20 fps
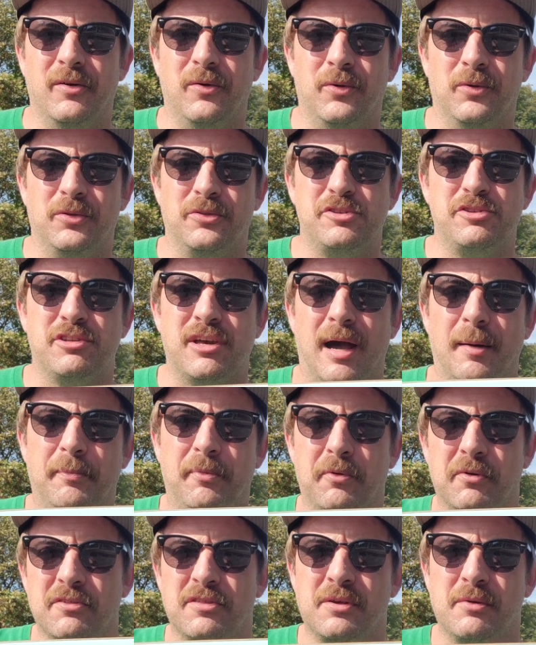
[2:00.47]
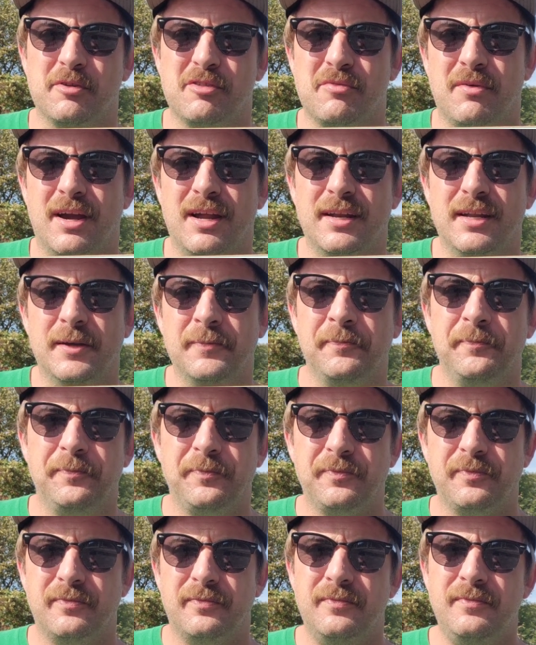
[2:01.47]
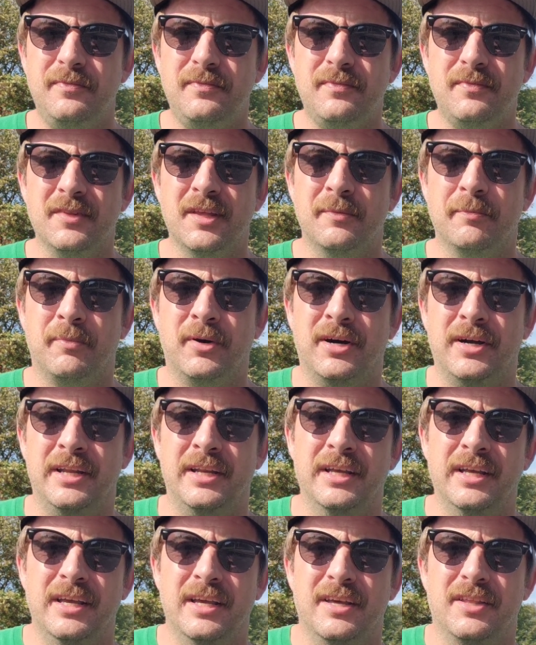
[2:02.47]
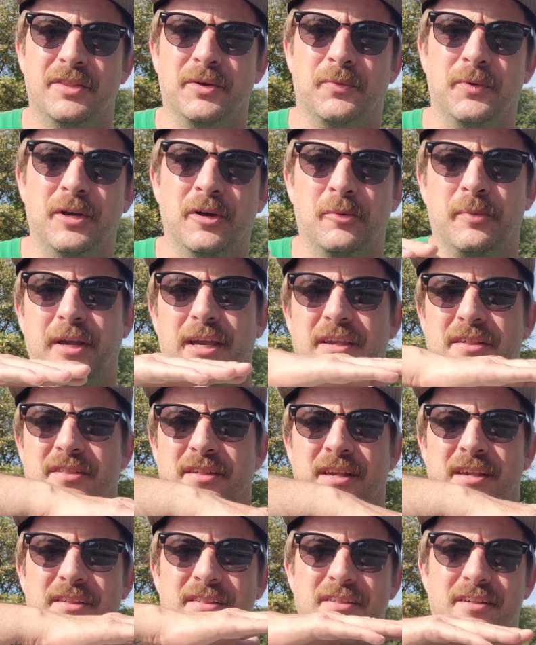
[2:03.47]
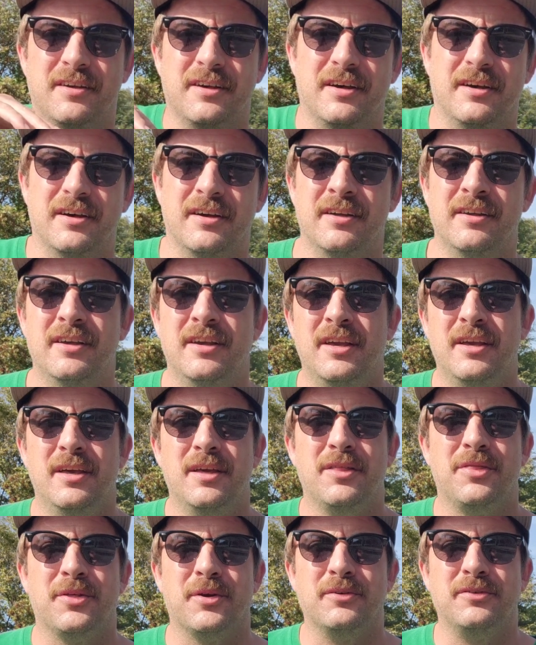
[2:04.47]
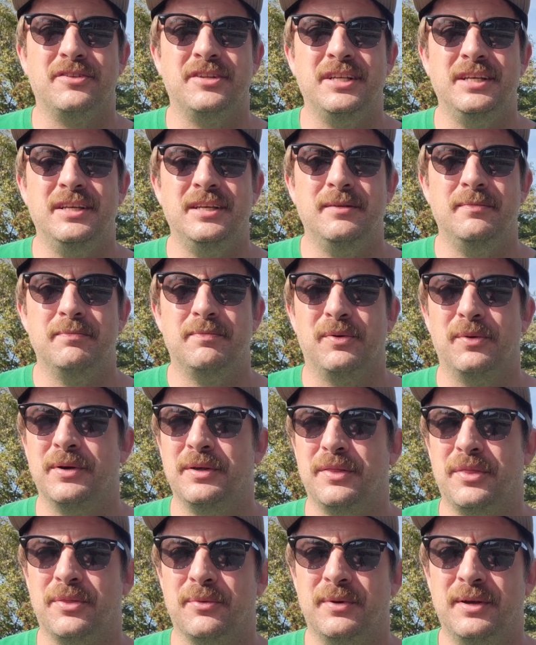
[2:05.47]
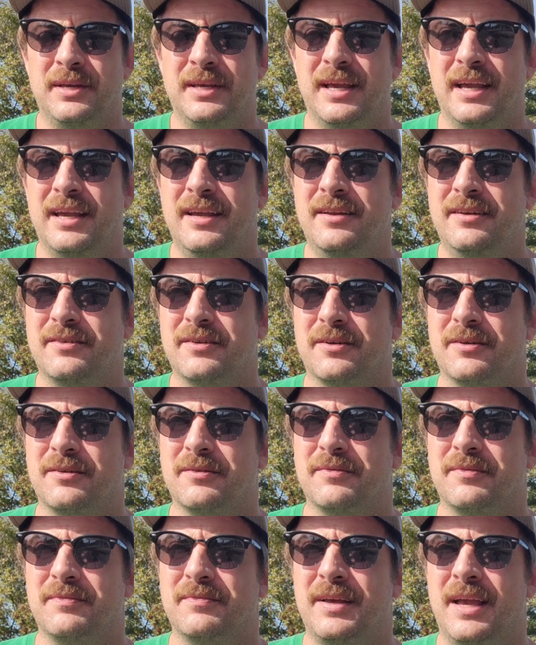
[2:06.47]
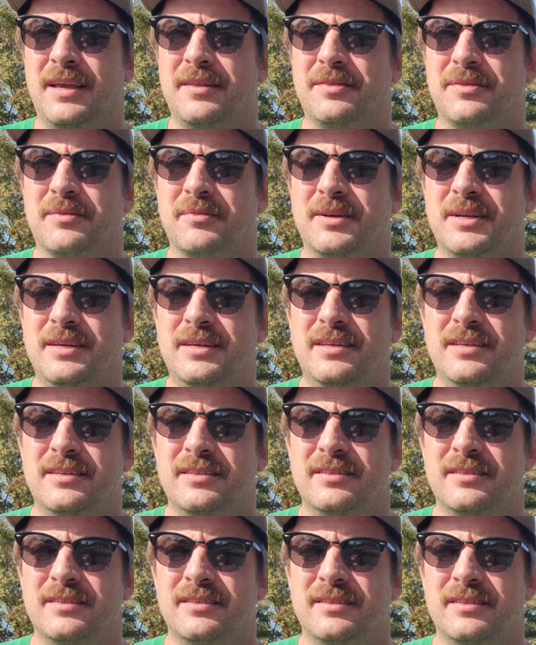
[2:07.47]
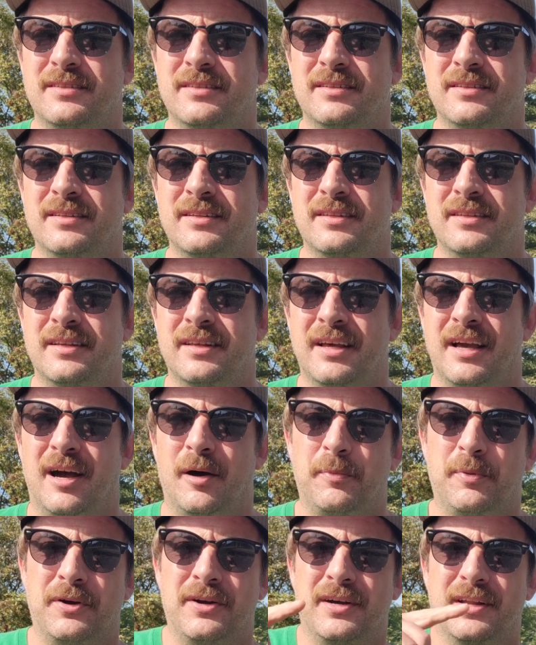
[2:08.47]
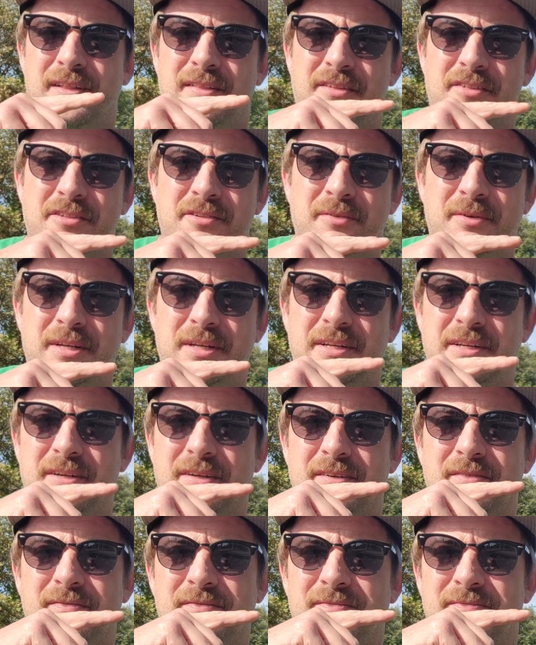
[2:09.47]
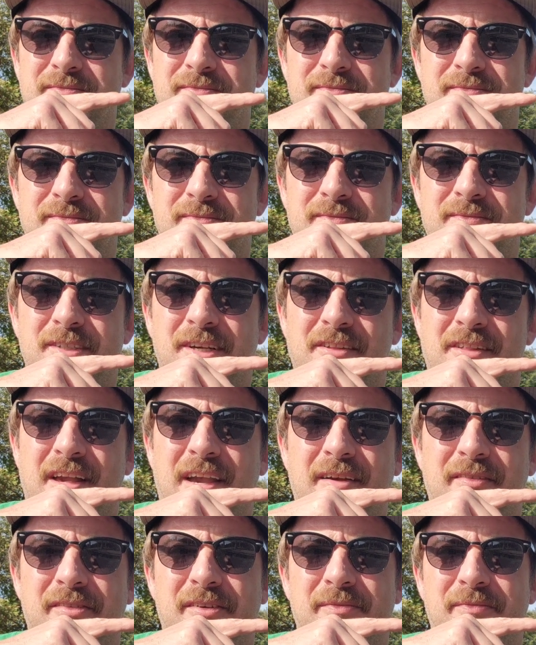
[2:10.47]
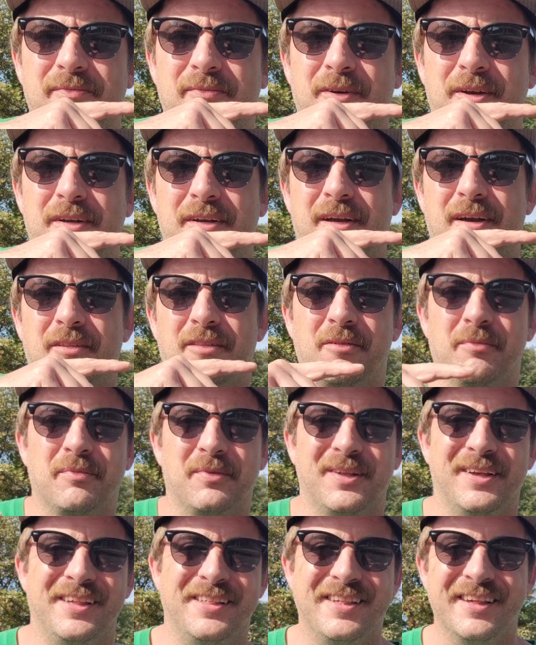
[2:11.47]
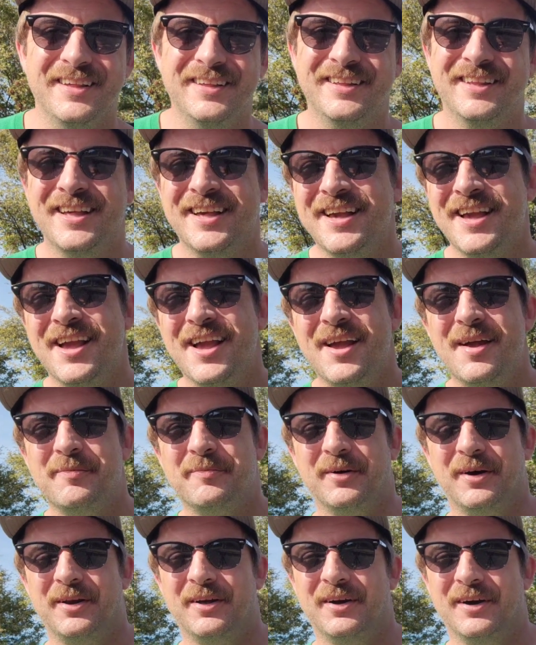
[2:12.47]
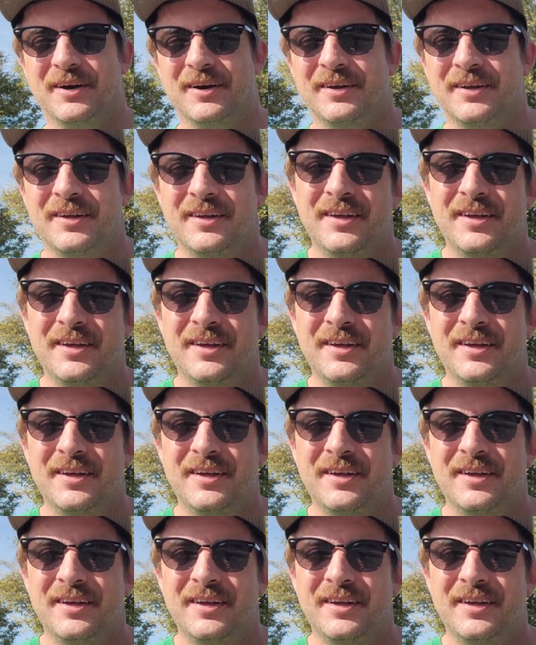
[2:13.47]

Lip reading: old shop boards I was riding, but the wheelbase is 13.38 or 8.3. I'll put it on the screen here because I have it written down someplace. But